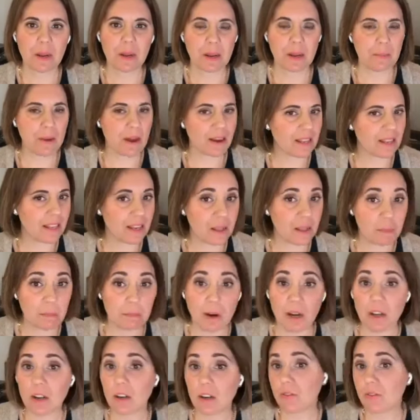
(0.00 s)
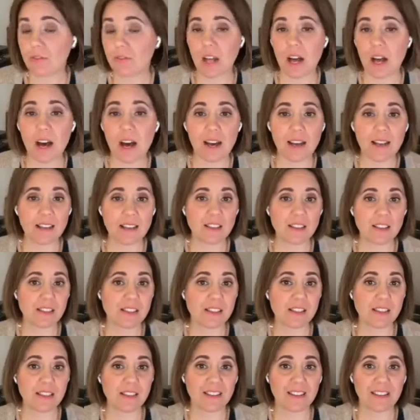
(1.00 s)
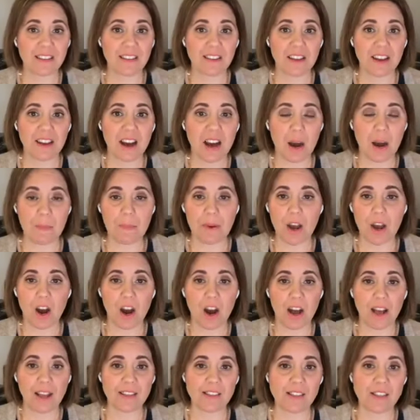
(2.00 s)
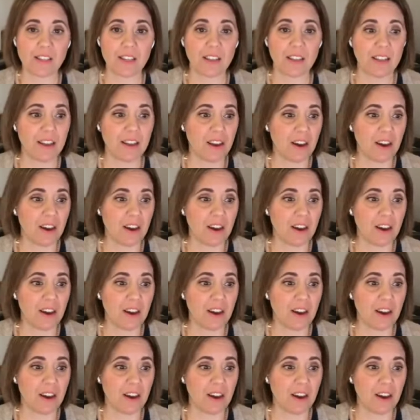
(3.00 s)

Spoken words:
but I'm not getting butterflies. I'm not